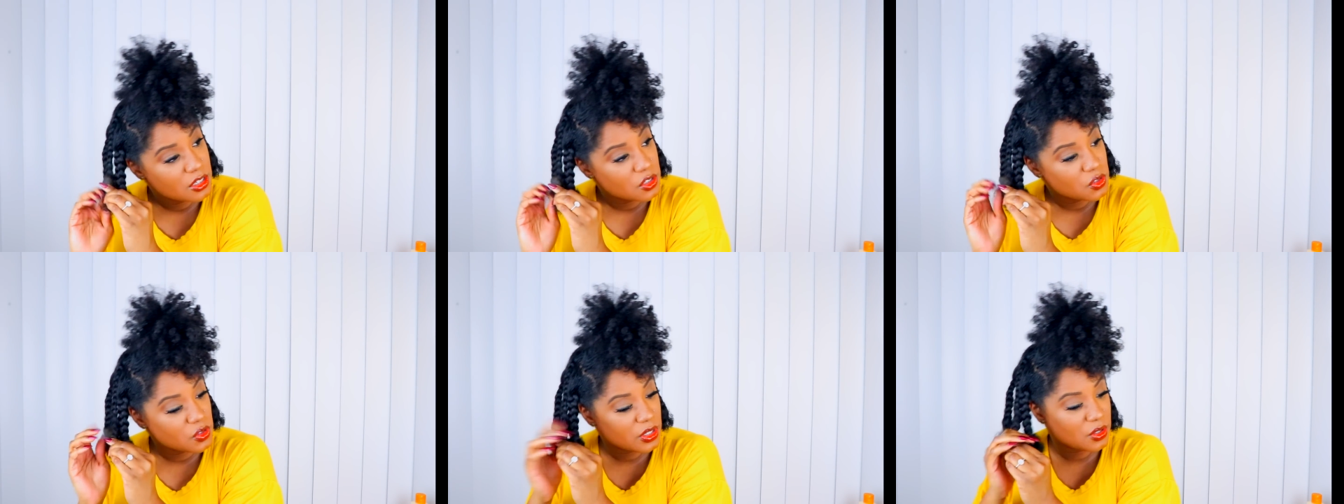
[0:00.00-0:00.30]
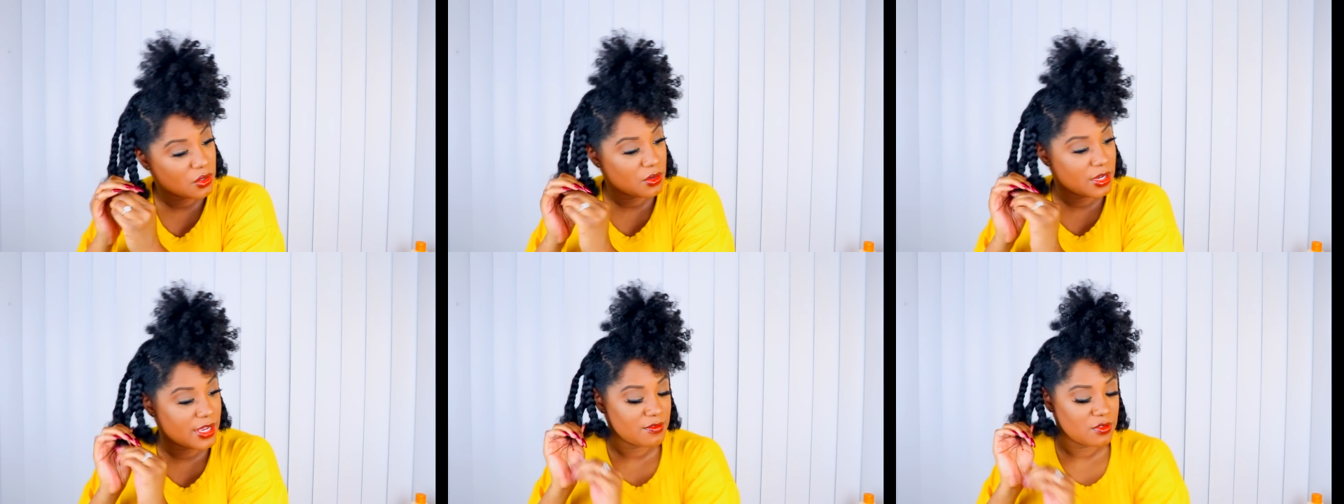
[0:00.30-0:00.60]
so I
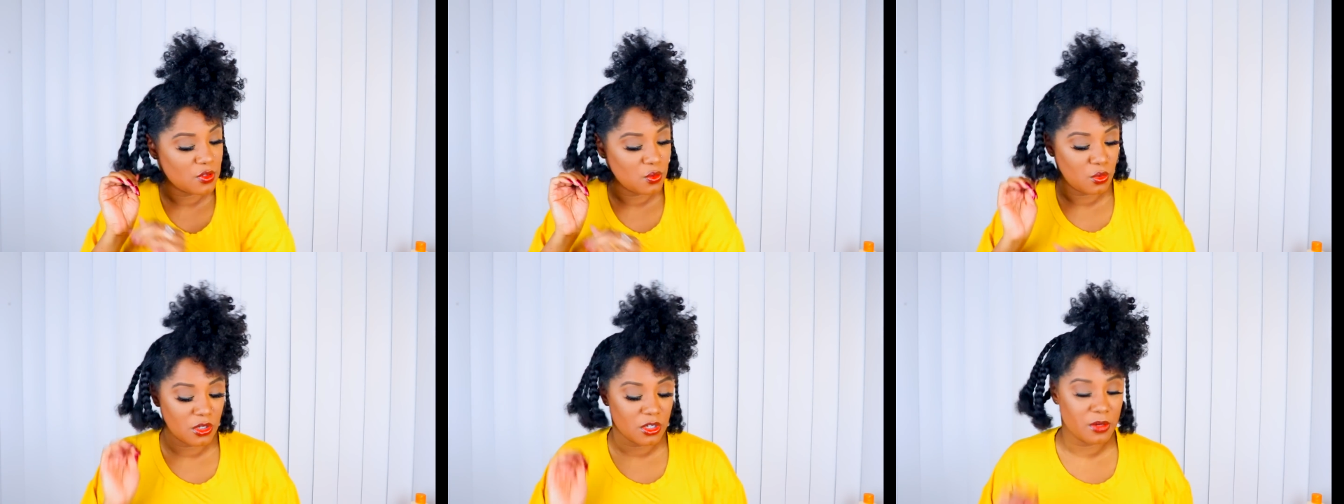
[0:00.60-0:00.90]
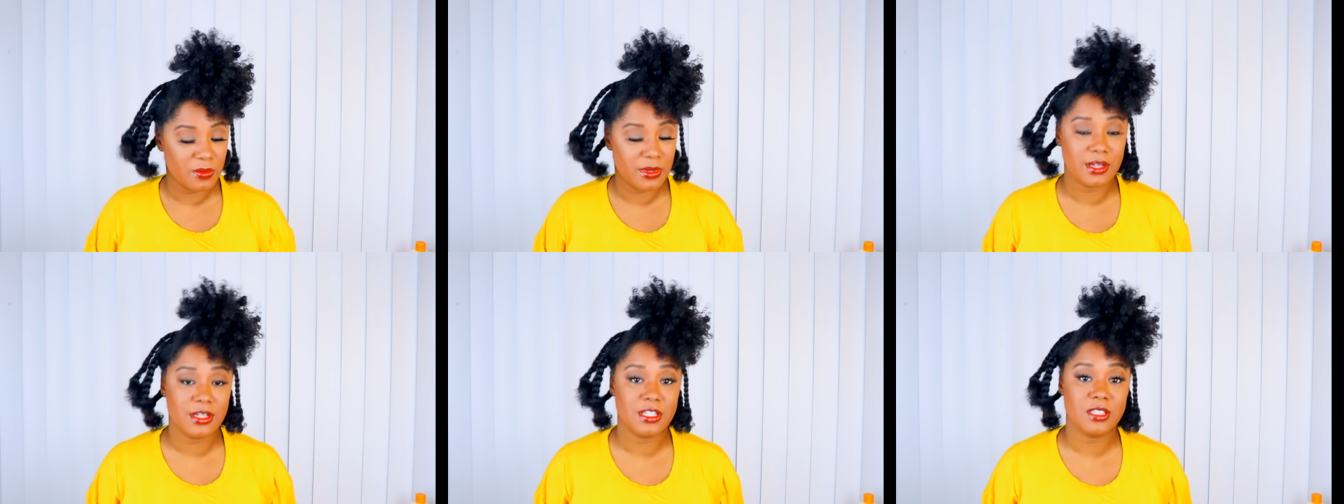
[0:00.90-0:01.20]
don't have to worry
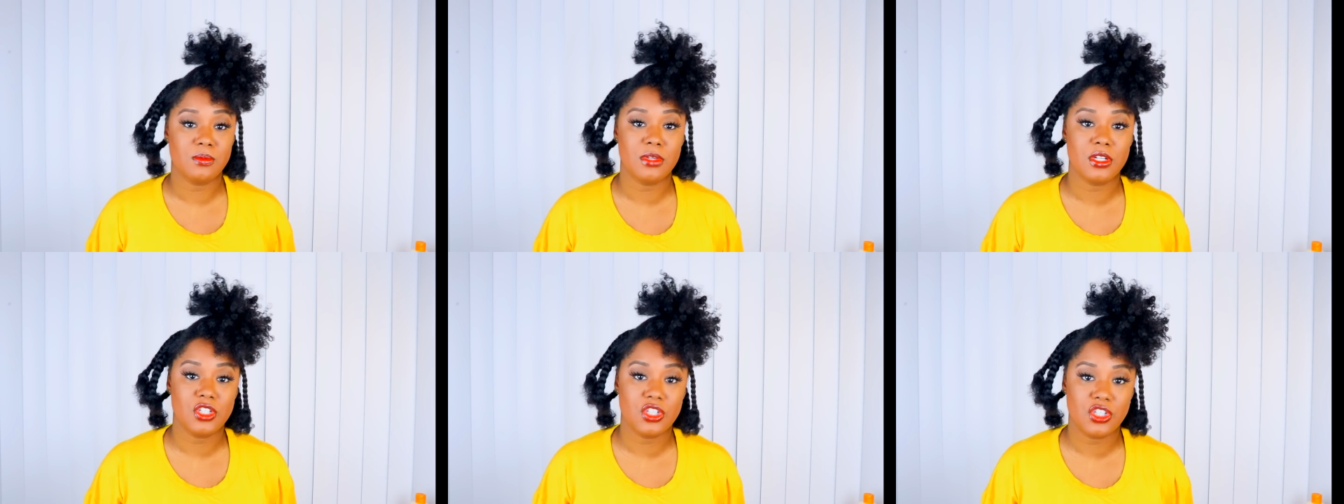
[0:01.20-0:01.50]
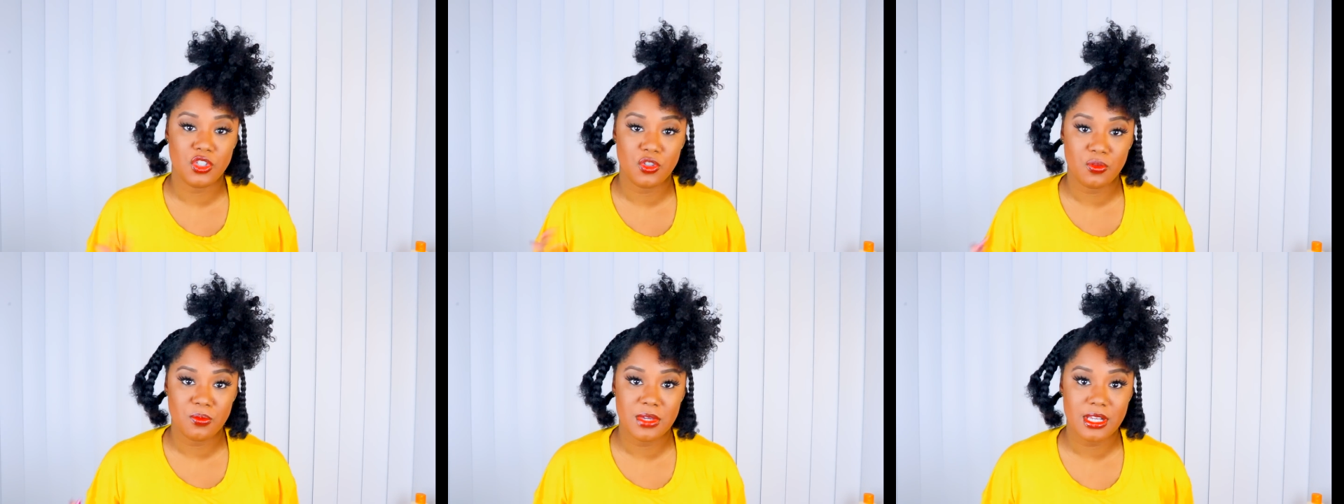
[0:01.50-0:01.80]
about as
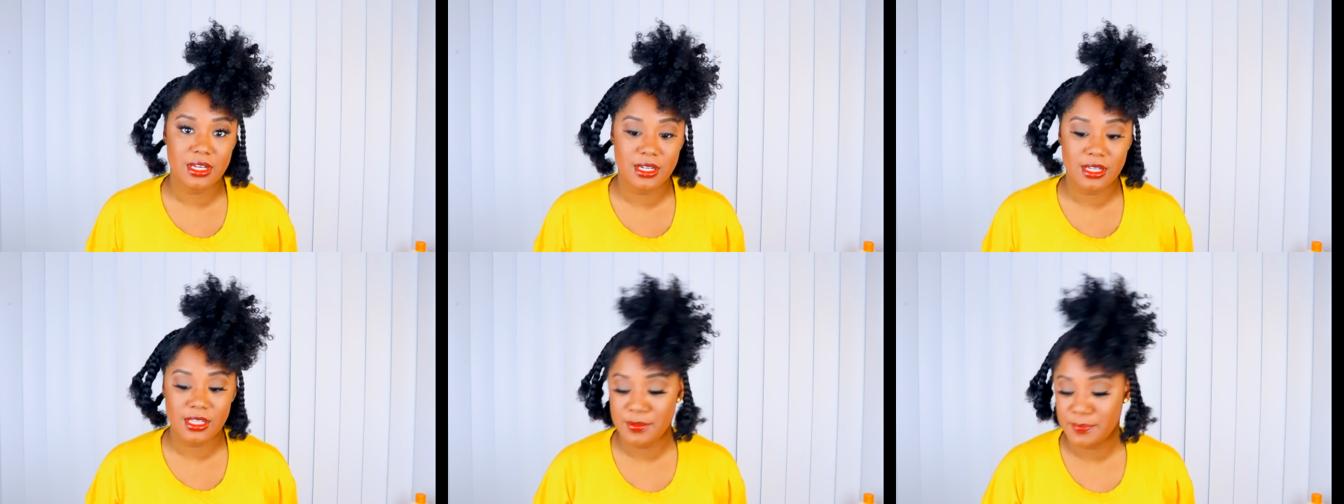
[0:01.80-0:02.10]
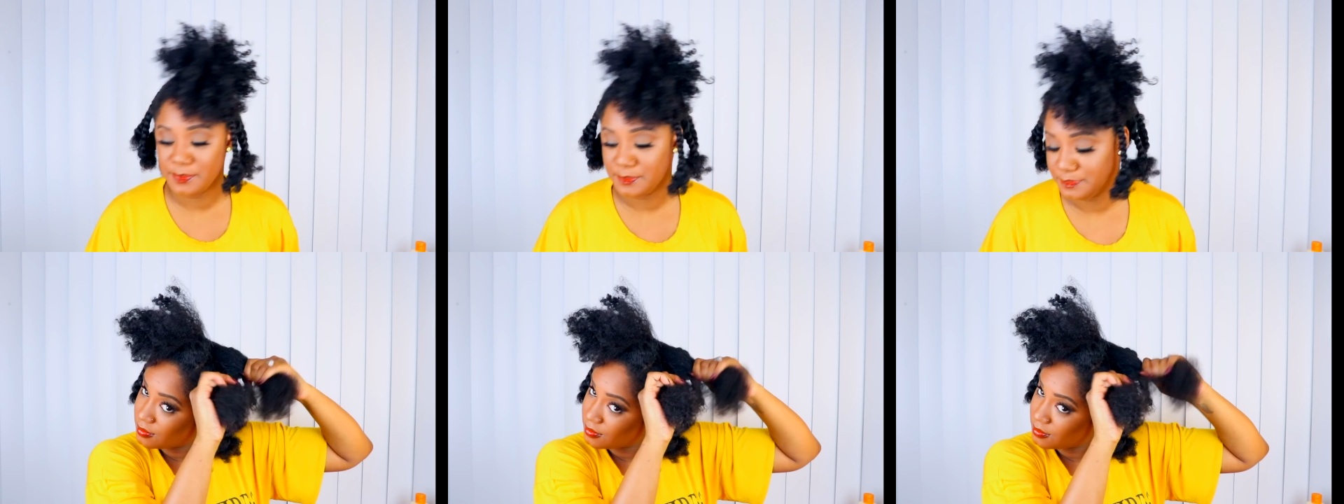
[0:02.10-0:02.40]
much humidity.